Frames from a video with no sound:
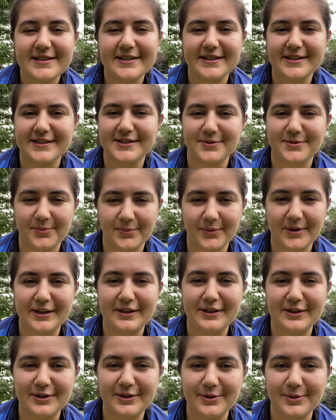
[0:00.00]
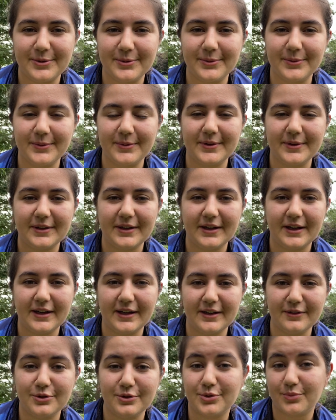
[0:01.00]
is when you
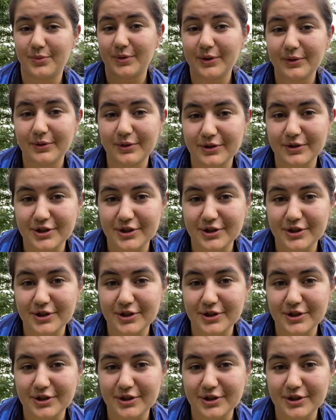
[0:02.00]
drill your